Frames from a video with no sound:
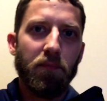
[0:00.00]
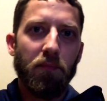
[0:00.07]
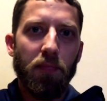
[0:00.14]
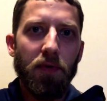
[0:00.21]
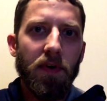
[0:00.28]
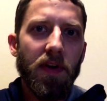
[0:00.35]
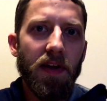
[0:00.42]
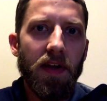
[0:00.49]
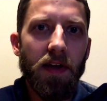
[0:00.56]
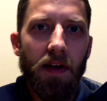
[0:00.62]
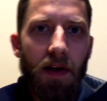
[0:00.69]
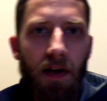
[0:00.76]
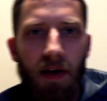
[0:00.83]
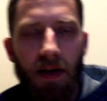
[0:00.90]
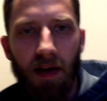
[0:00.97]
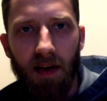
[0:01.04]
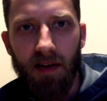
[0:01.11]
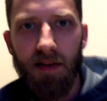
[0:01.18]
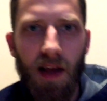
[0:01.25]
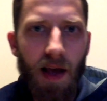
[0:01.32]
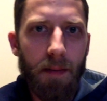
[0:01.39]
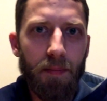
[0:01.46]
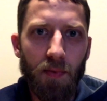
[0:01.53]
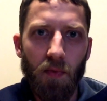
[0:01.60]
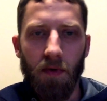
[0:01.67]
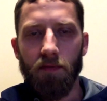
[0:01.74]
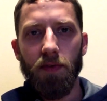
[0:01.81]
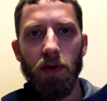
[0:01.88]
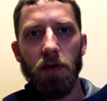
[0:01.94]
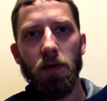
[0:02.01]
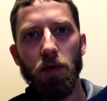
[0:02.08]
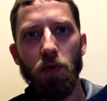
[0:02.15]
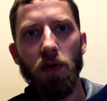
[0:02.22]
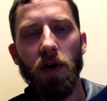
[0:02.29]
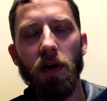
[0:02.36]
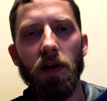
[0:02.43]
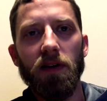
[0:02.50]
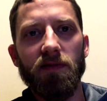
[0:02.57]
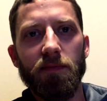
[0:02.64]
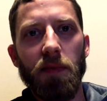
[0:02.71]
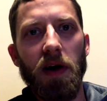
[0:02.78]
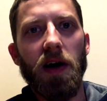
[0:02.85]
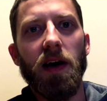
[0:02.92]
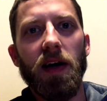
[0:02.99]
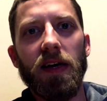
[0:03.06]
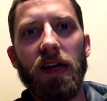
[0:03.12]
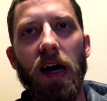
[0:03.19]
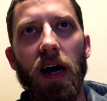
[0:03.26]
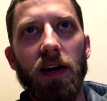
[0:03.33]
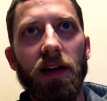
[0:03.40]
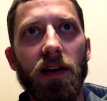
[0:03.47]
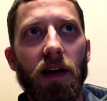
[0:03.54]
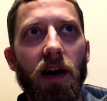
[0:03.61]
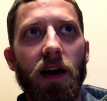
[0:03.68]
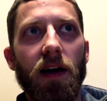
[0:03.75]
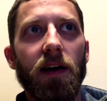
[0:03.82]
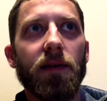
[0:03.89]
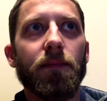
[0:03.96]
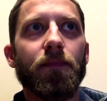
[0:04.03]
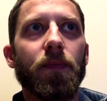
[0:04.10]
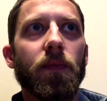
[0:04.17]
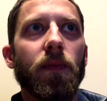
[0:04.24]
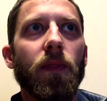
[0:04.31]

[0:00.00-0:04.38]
pretty in-depth review of my 99